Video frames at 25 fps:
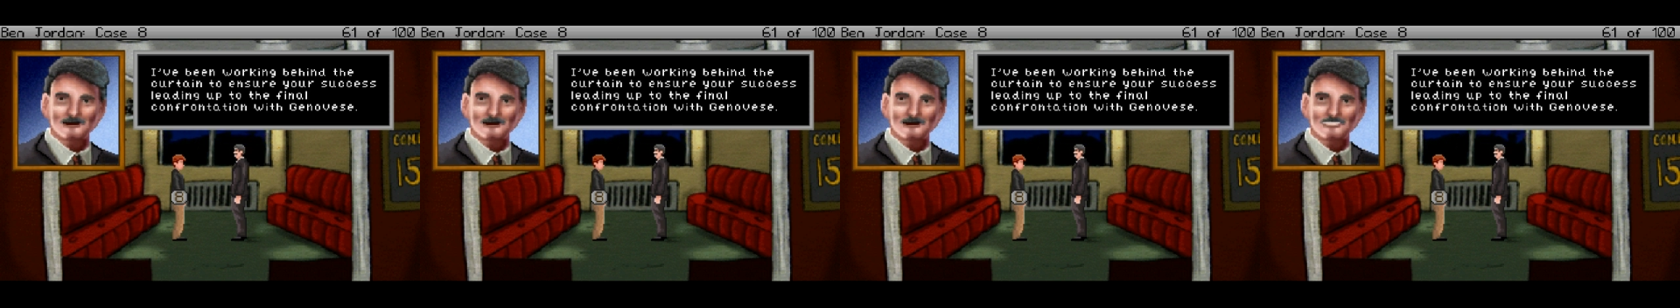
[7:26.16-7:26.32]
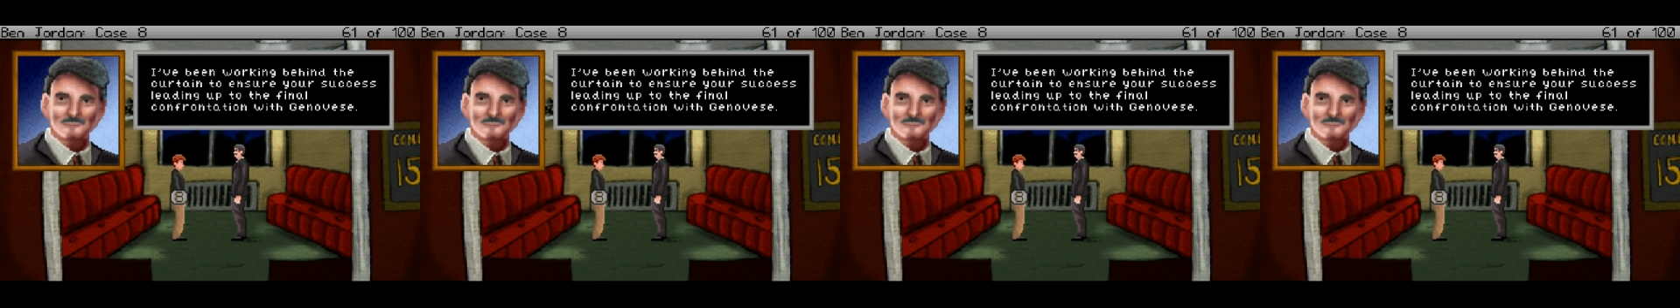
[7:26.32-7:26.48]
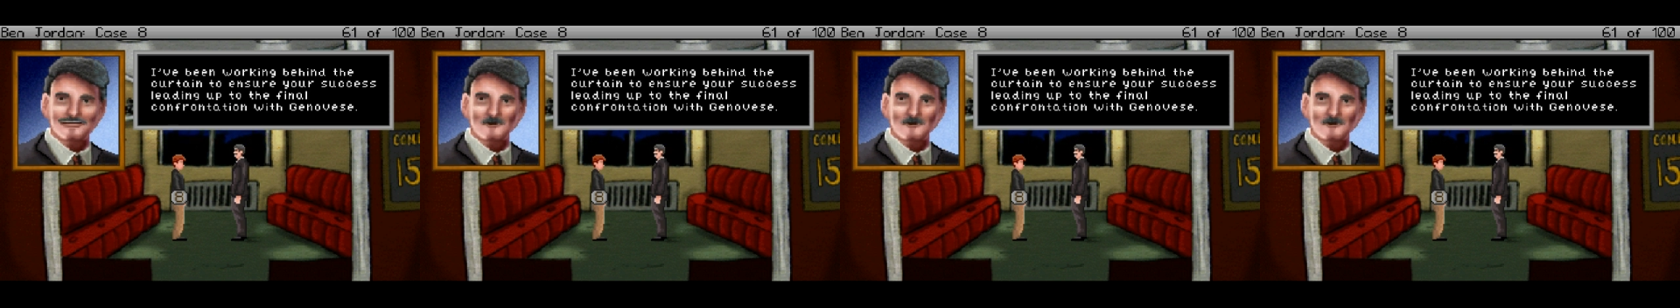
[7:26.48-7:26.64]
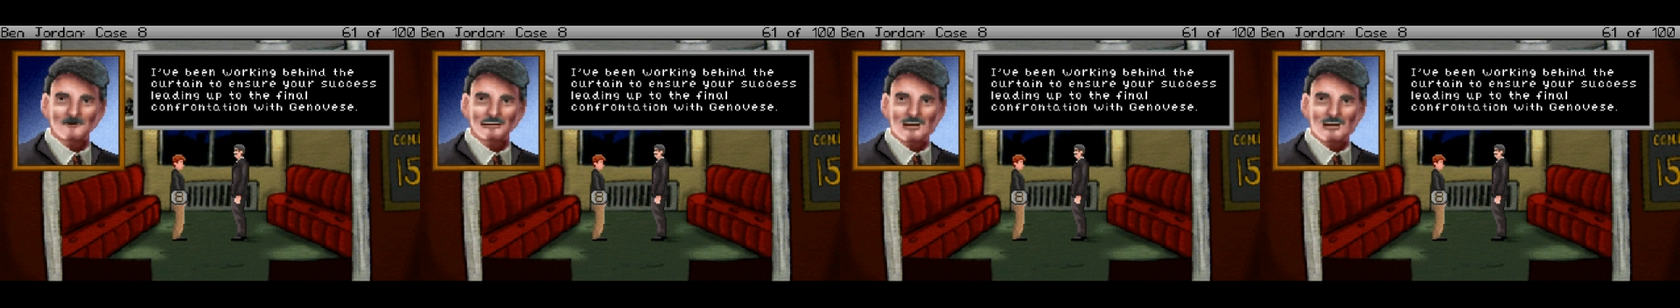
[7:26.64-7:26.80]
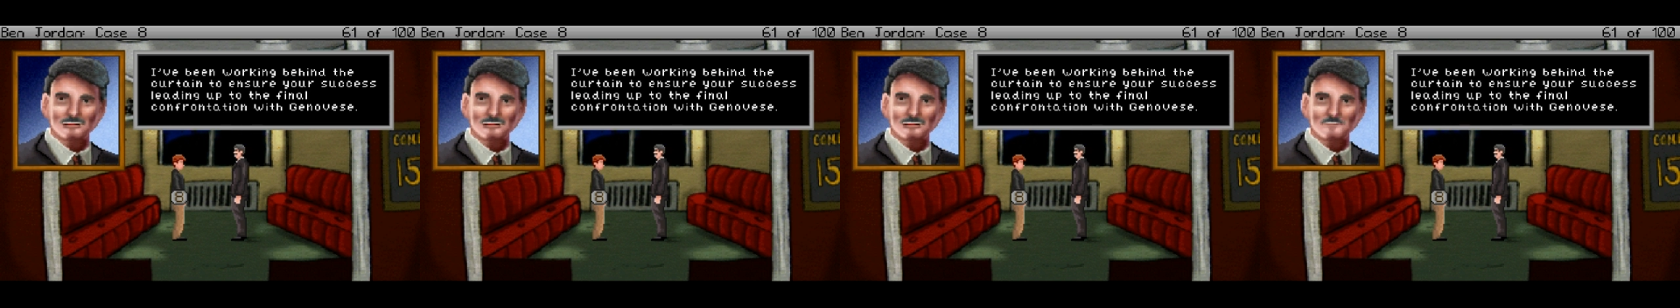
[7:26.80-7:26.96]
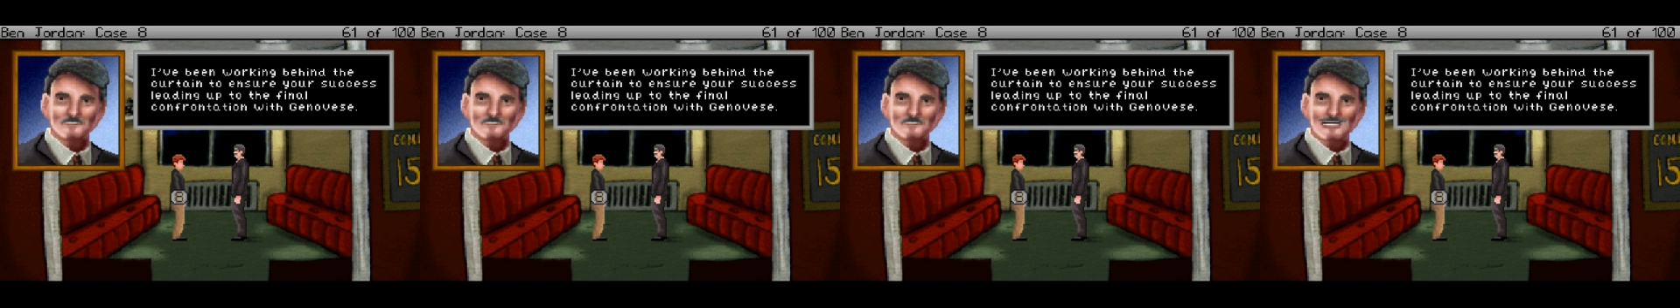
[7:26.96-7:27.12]
I've been
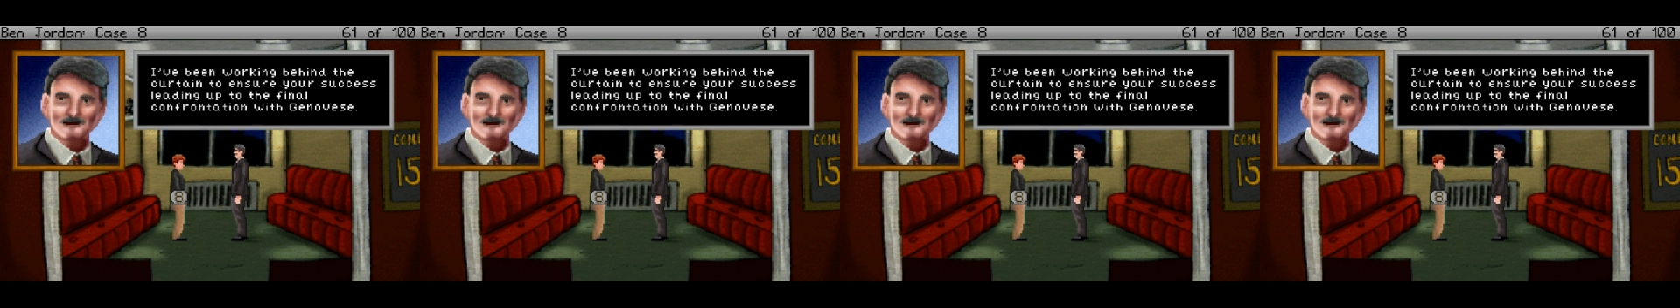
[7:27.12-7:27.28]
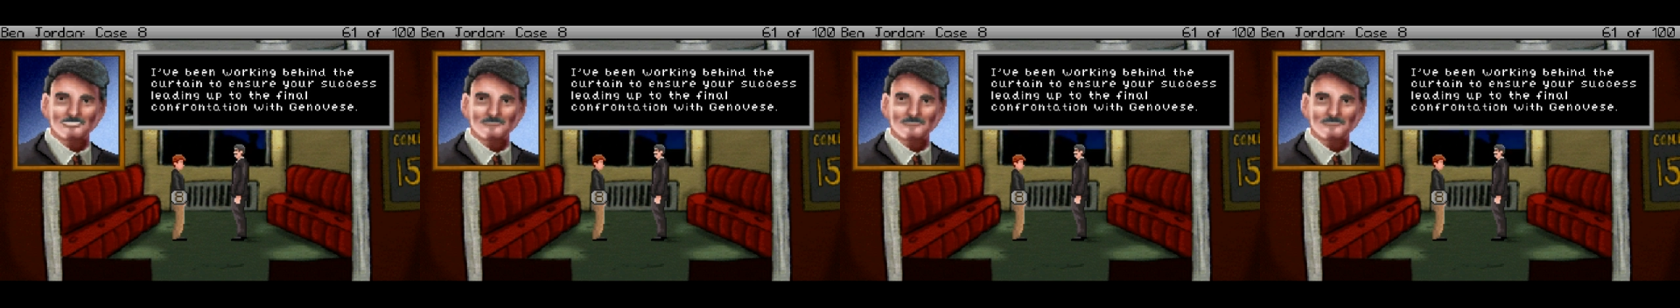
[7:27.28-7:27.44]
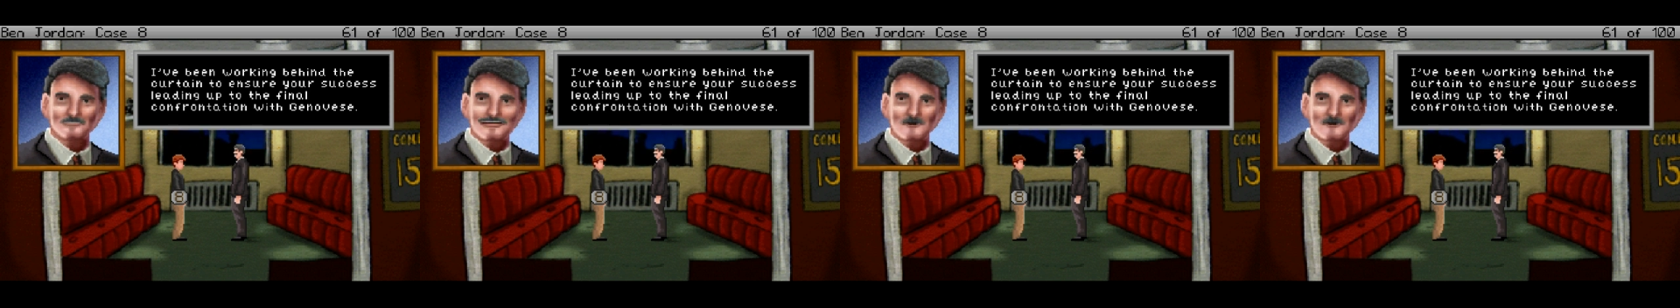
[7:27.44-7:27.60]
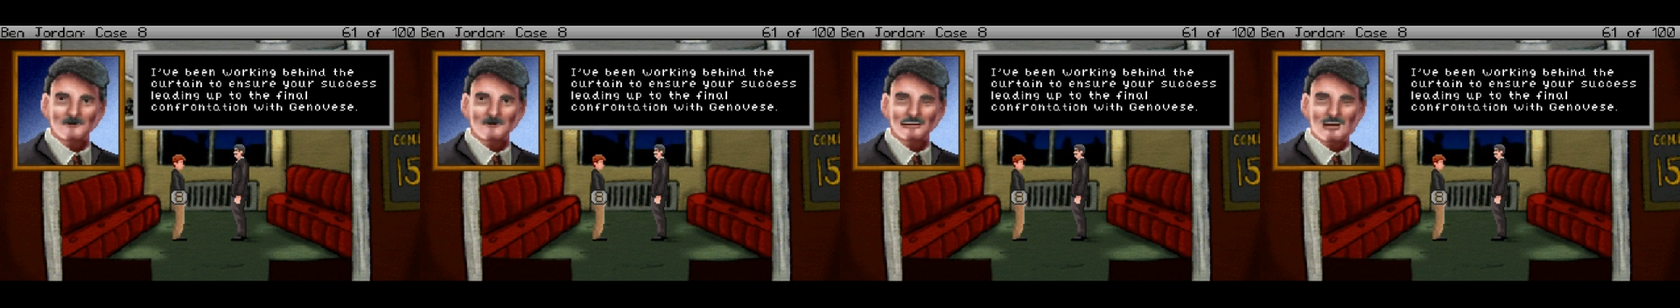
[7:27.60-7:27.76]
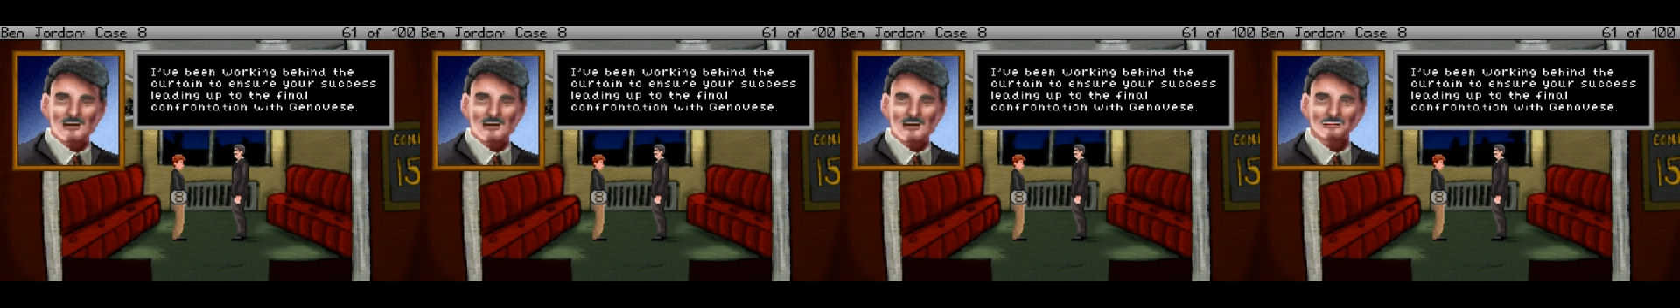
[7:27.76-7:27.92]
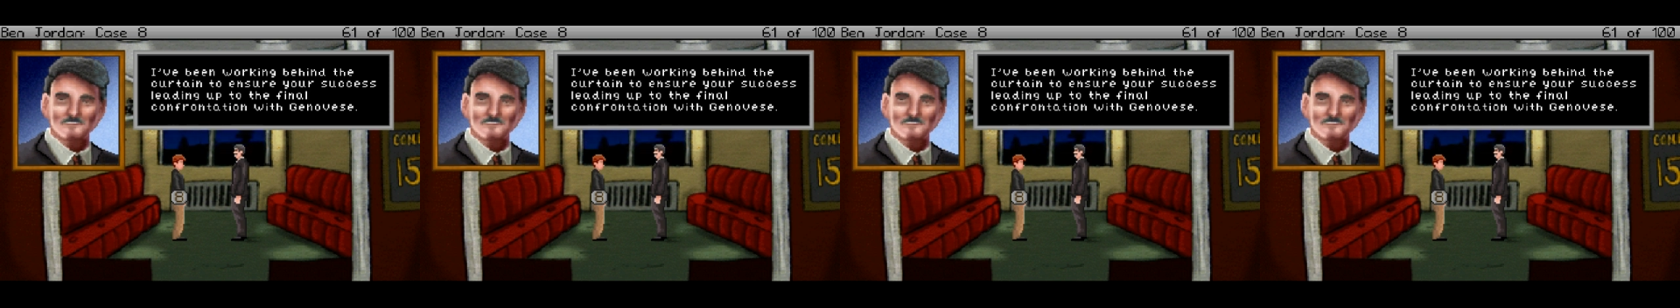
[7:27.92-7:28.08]
working behind the
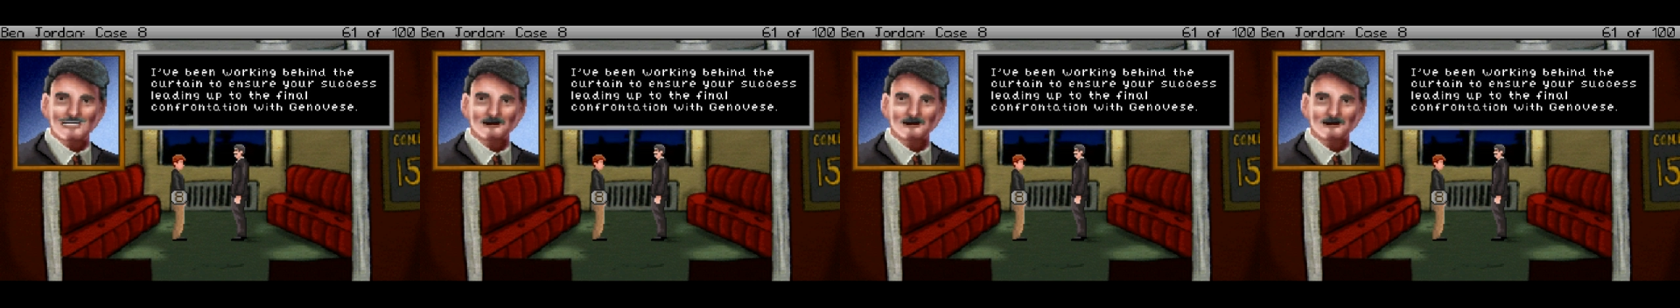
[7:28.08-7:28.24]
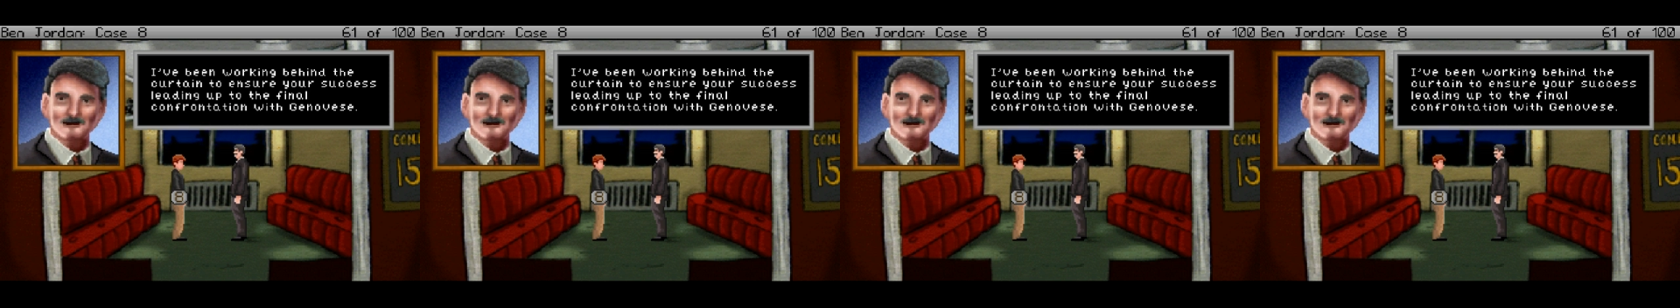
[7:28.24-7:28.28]
curtain to